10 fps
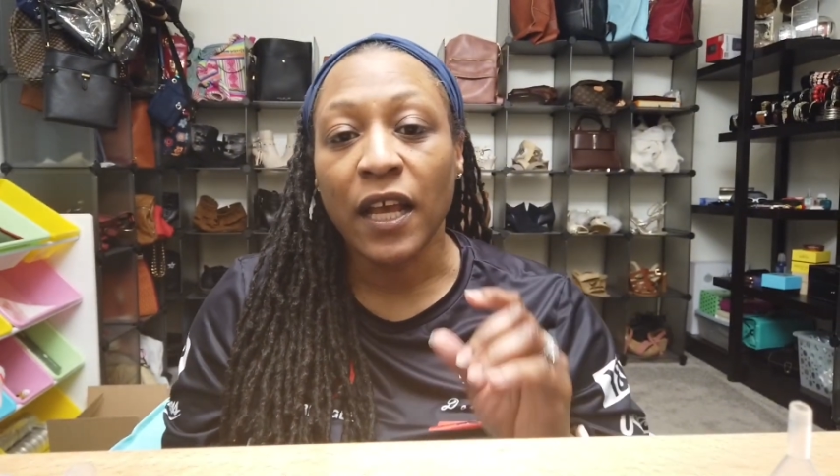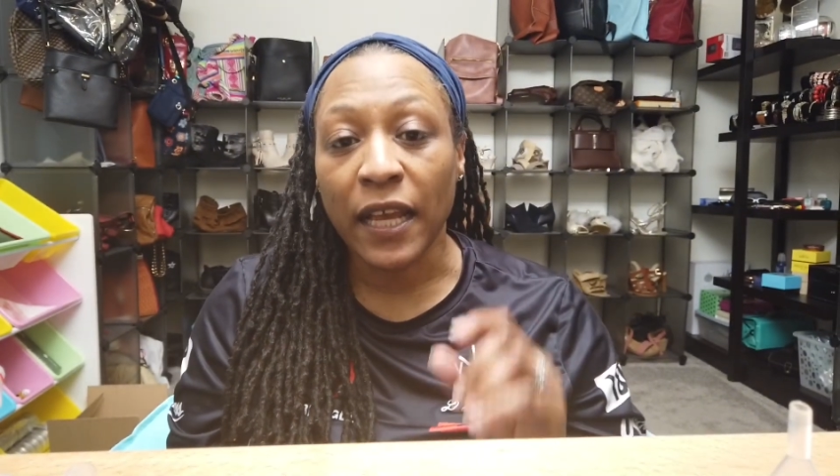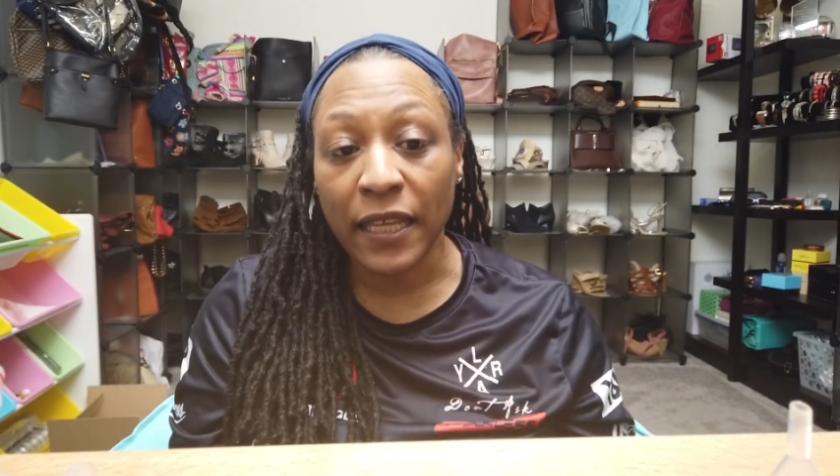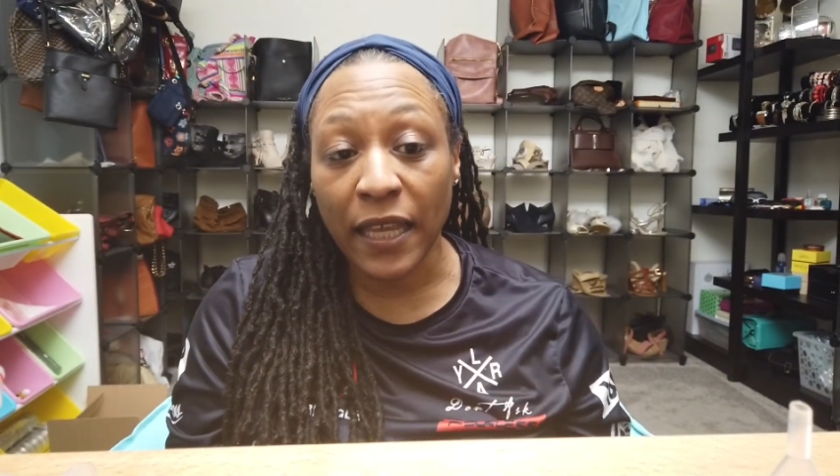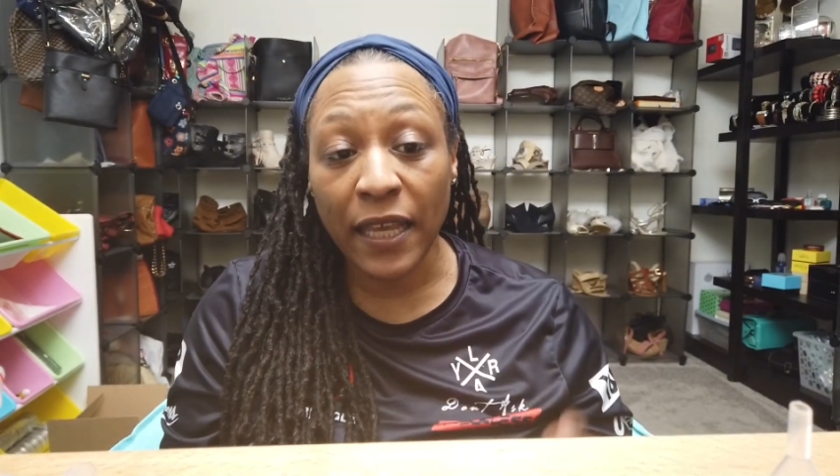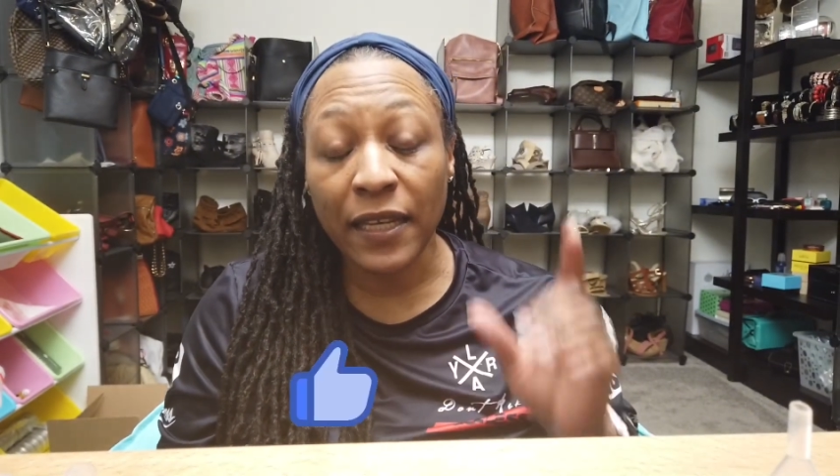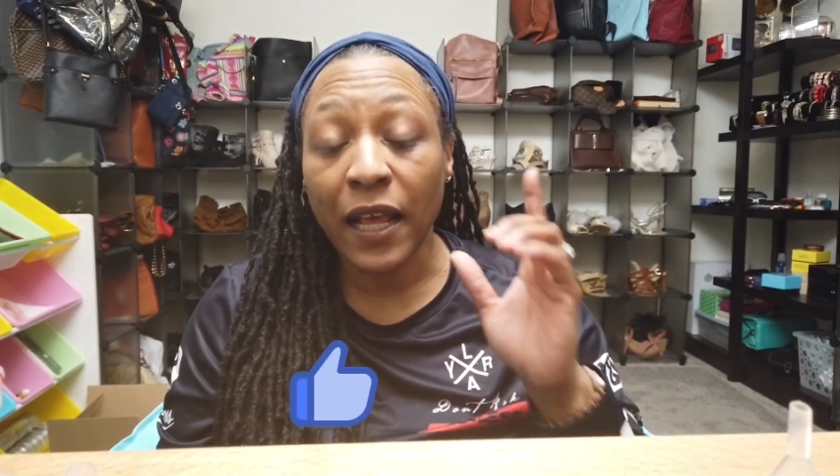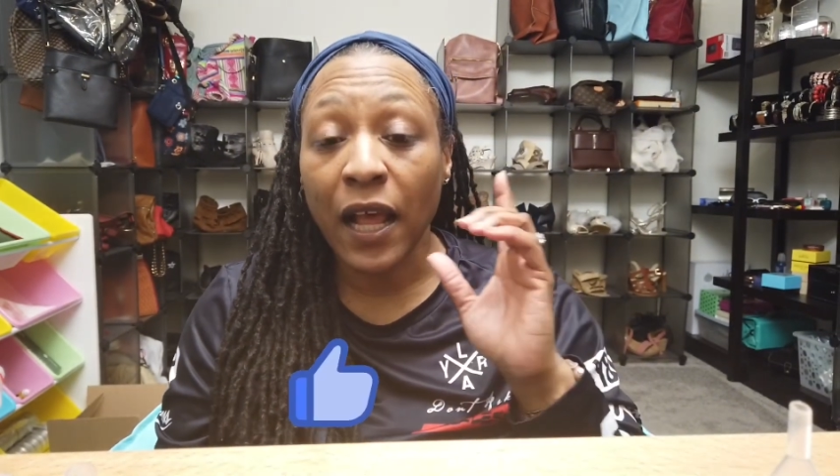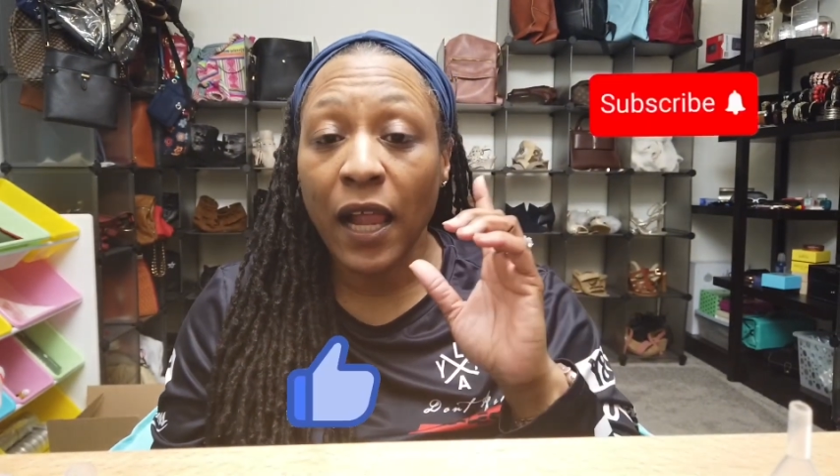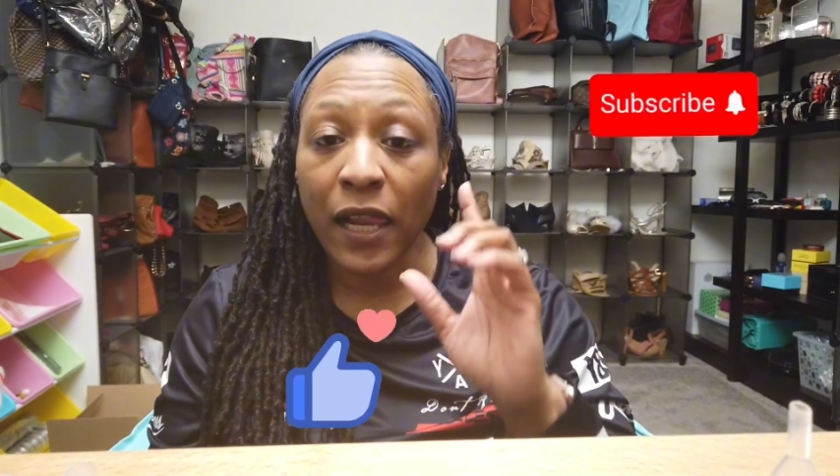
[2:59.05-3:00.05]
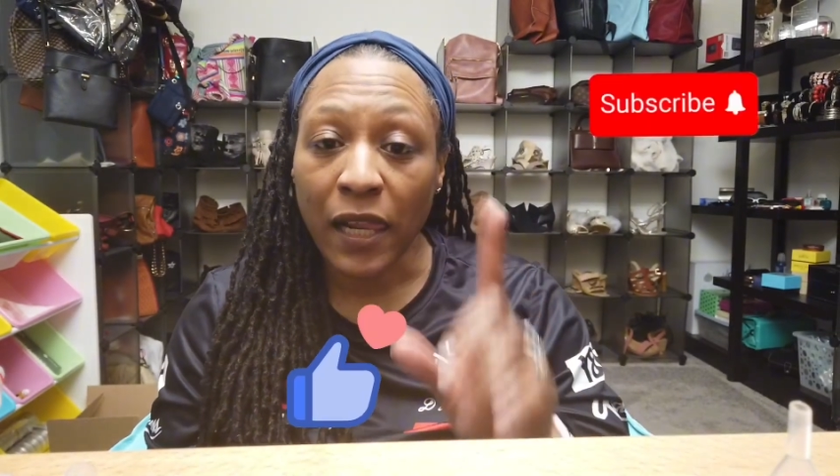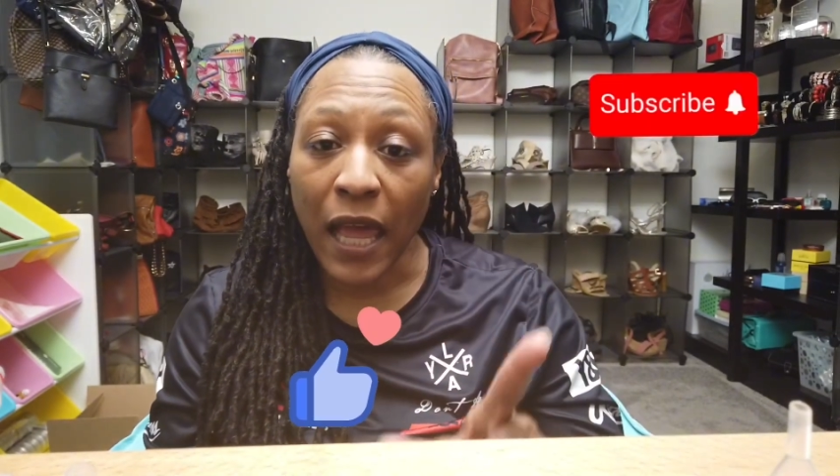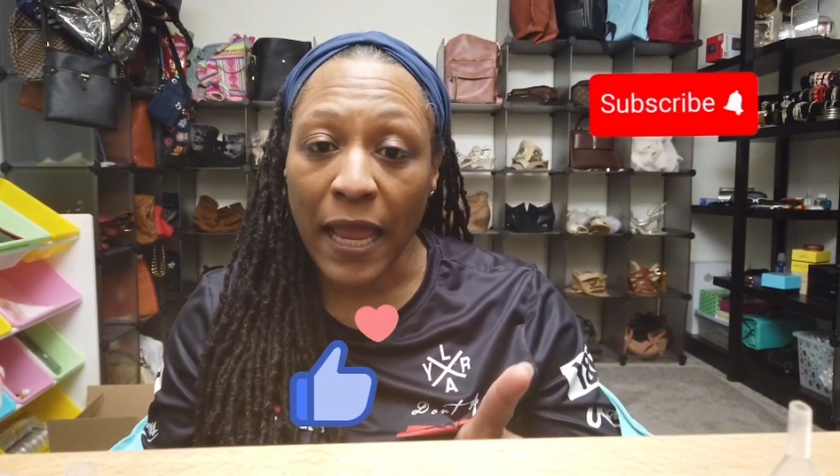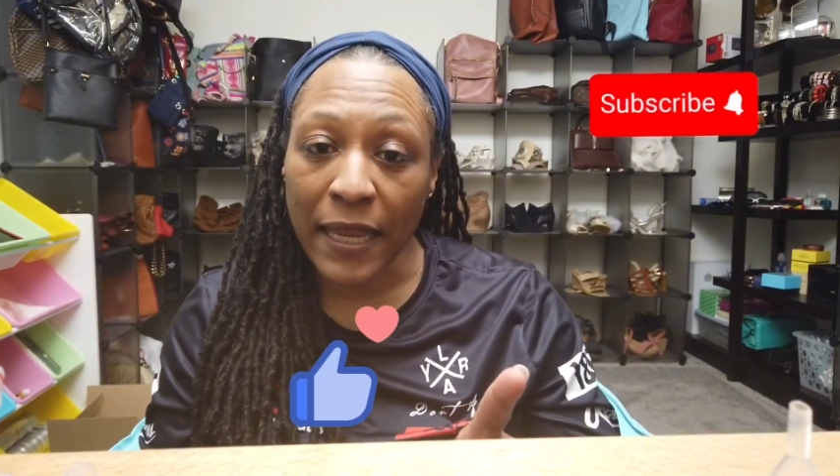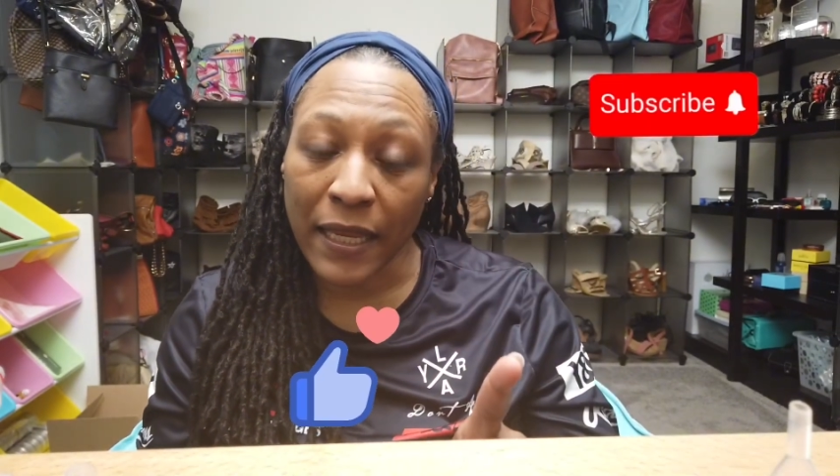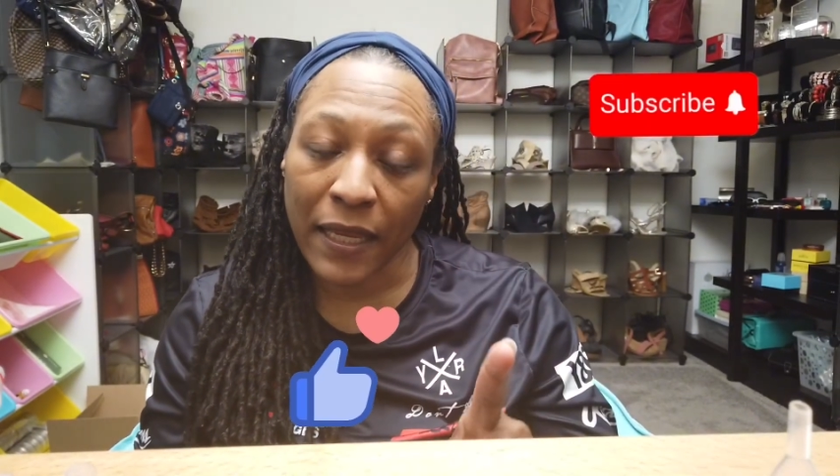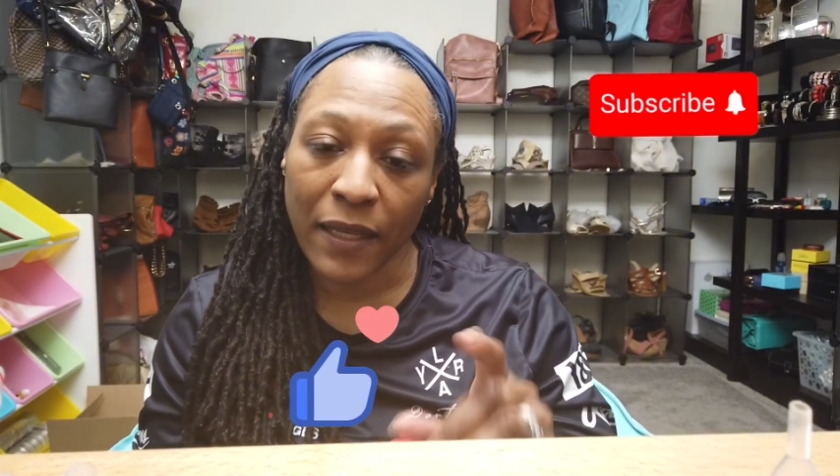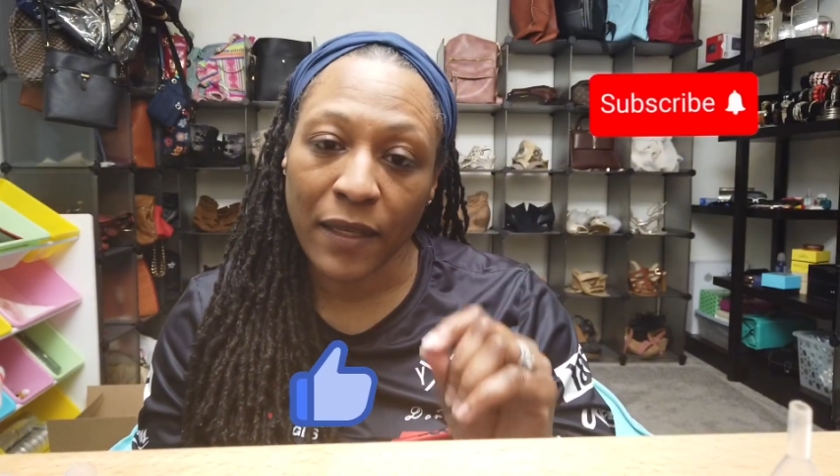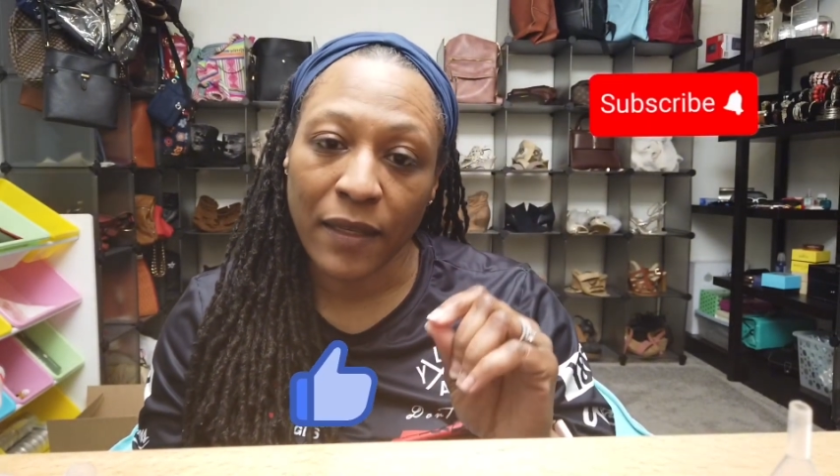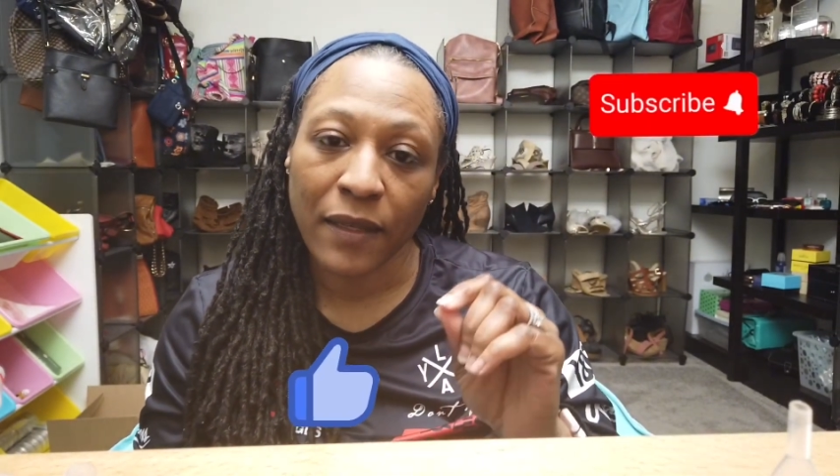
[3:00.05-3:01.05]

Again, like,